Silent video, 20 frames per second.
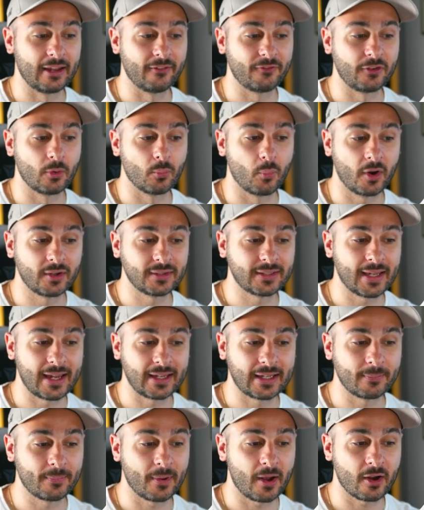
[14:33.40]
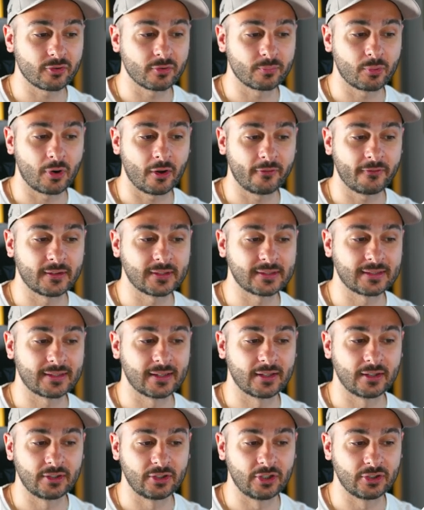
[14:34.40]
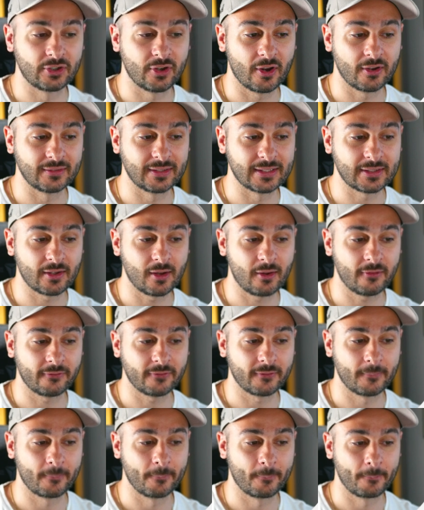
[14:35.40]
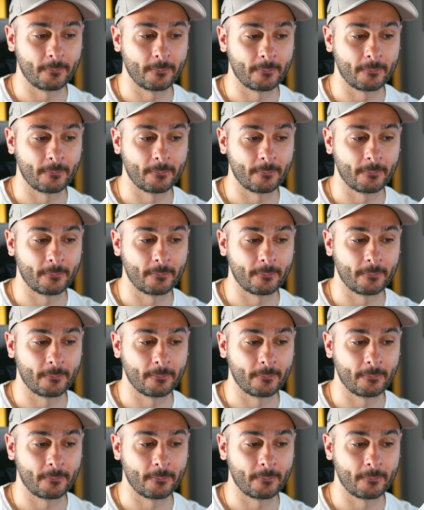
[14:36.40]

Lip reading: If you weren't taking partial profits, you turn this off,